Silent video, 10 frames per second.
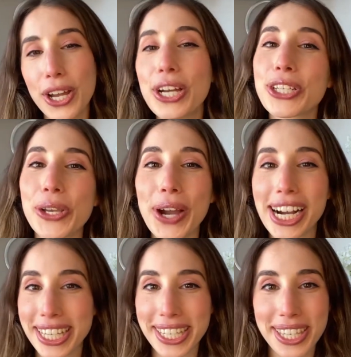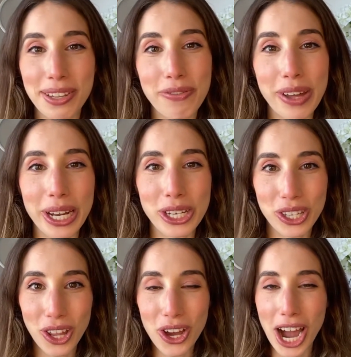So you guys, this is the finished
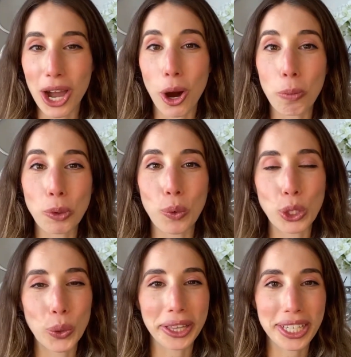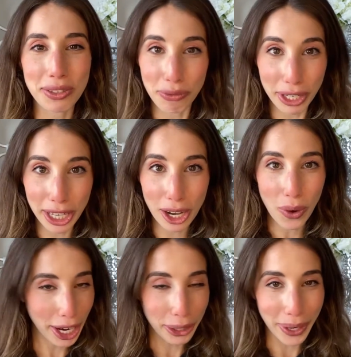look. I hope you enjoyed this video.
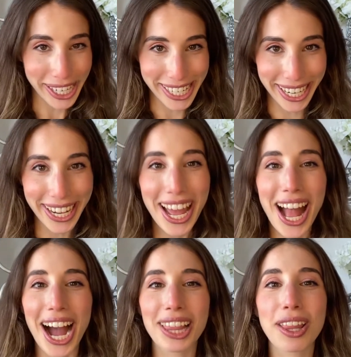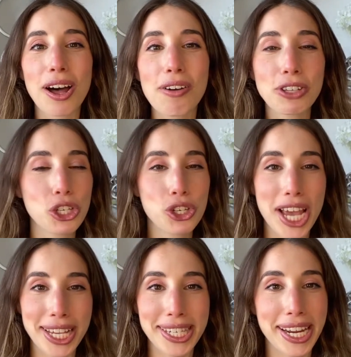I know I did. I love
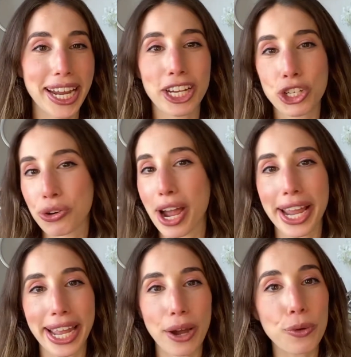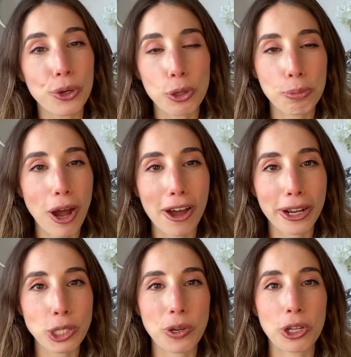testing and trying out new
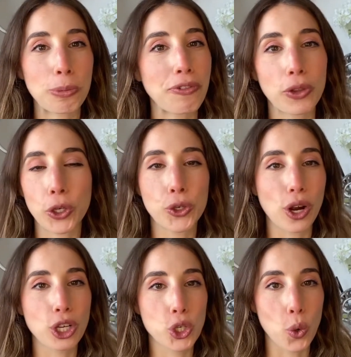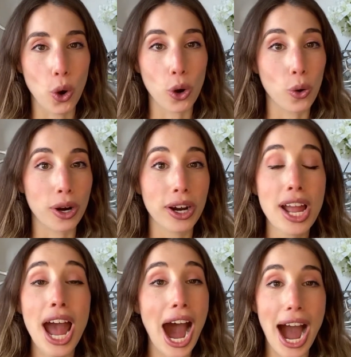products, whether it be from the drugstore or
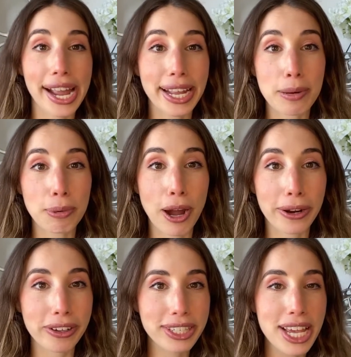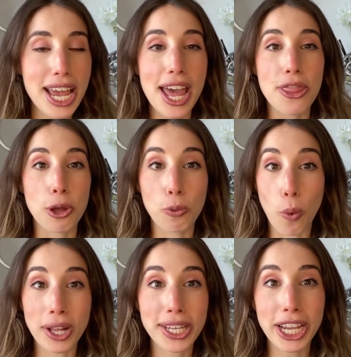high-end products. The
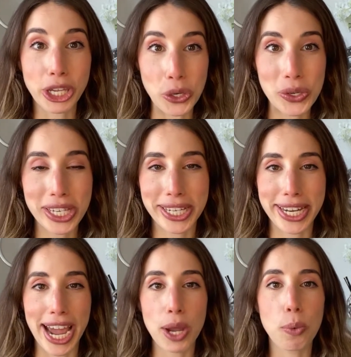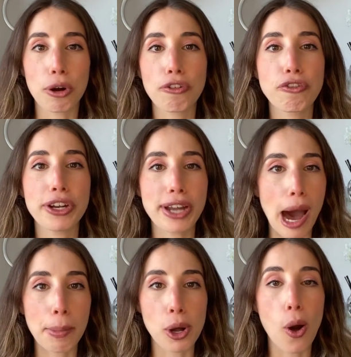ones I used today were
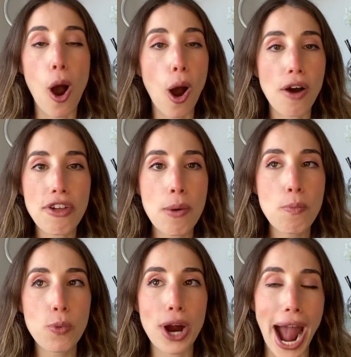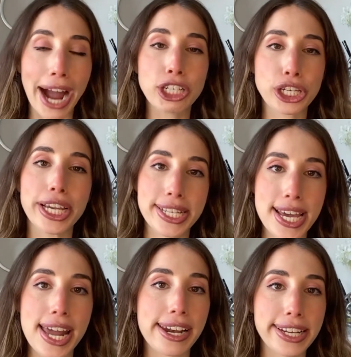phenomenal. All of them were actually a
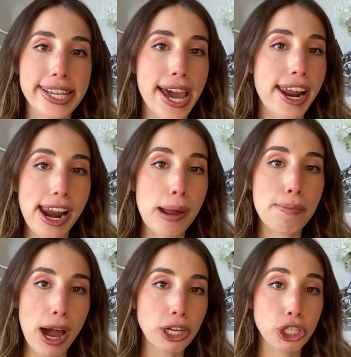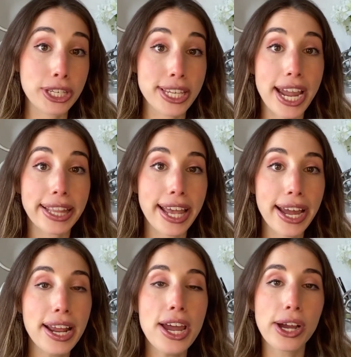10 out of 10, and I'm not just saying
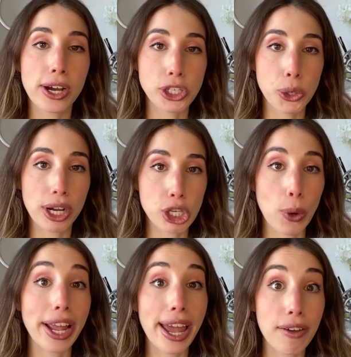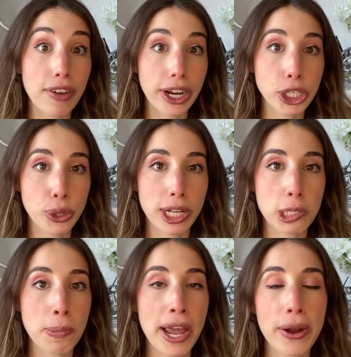that because you guys know I am very
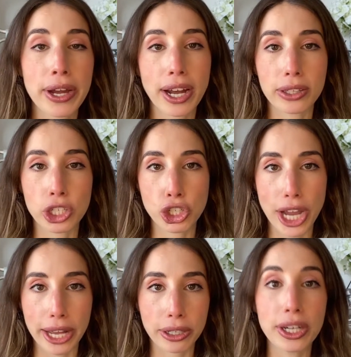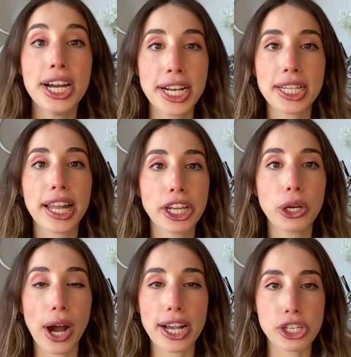transparent on this channel to let you
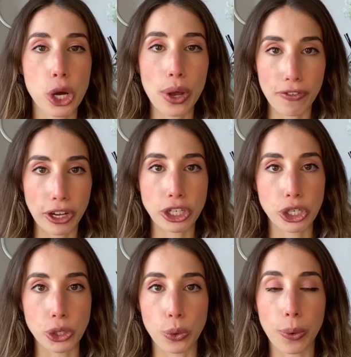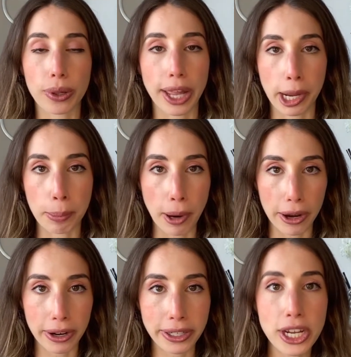guys know if I do like a
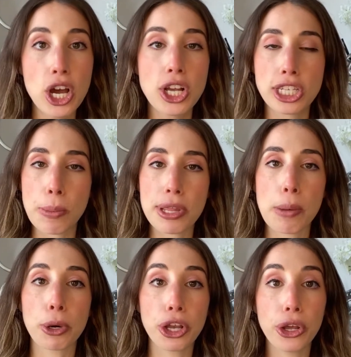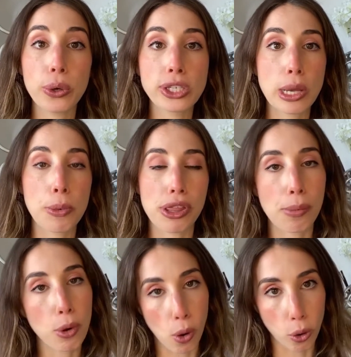product. Some of them are new, some of them
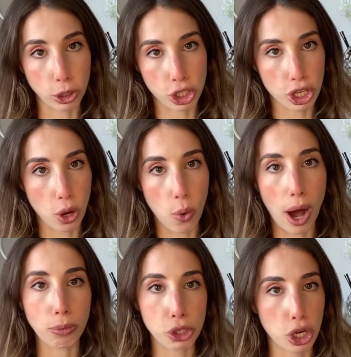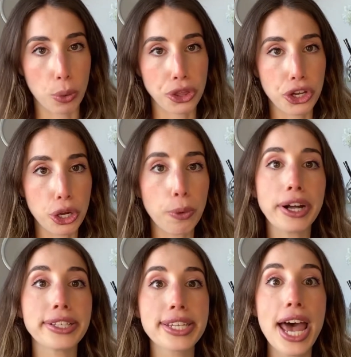are old, so I'll just start with the new
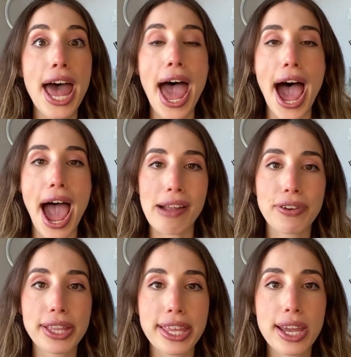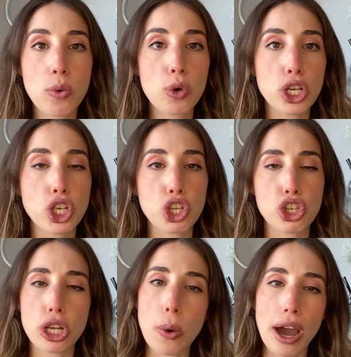ones. Everything was
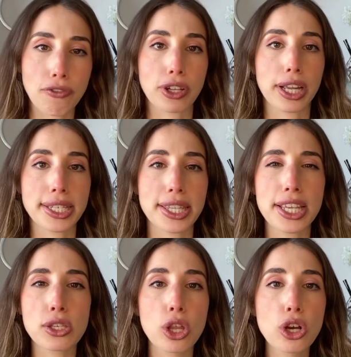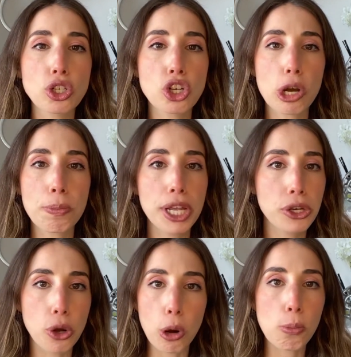so effortless. This look took me
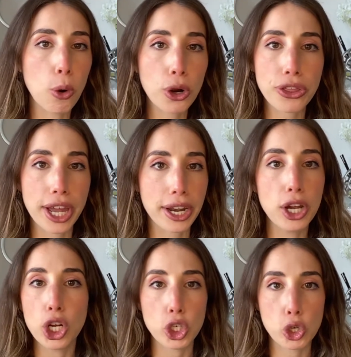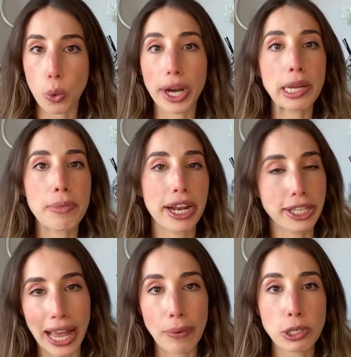no more than 20 minutes.
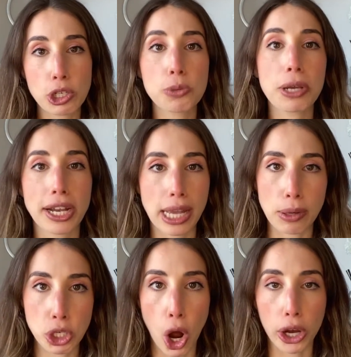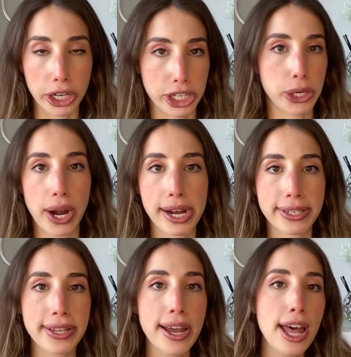That was just because I was talking to you
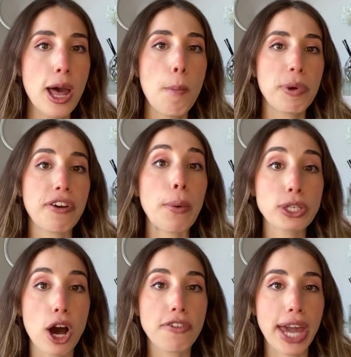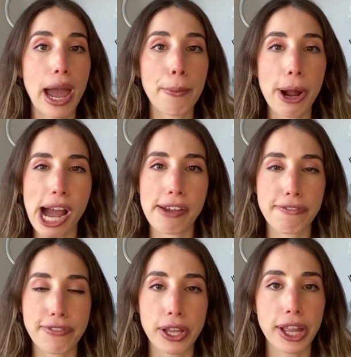guys. But if I was off camera, I
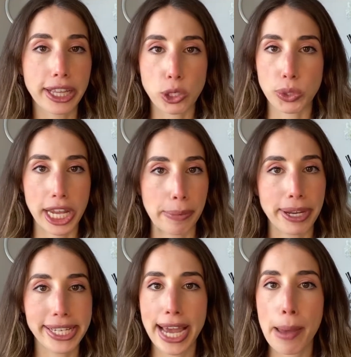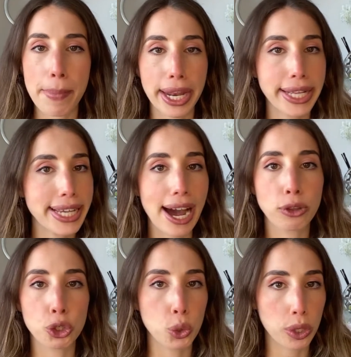feel like this would take me 10 minutes out
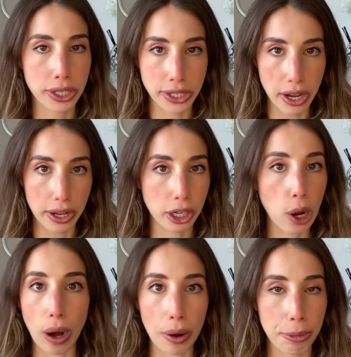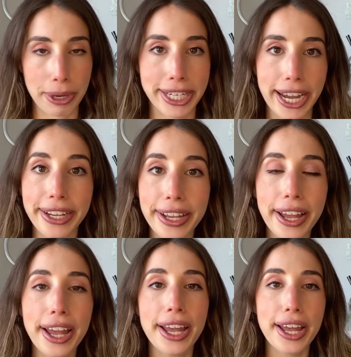the door, done, and go on with my day.
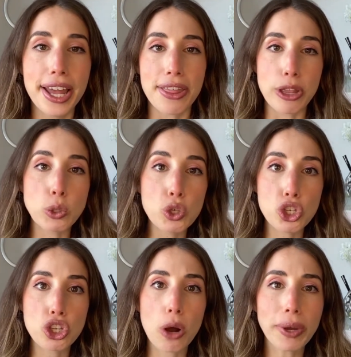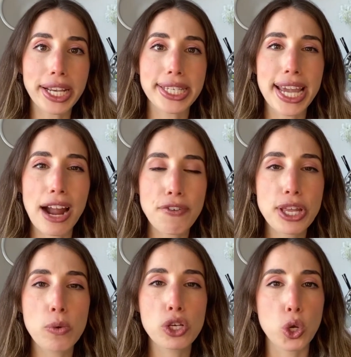This was so easy. Everything
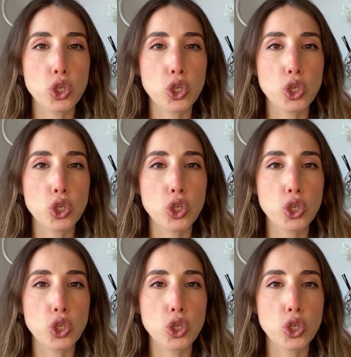was so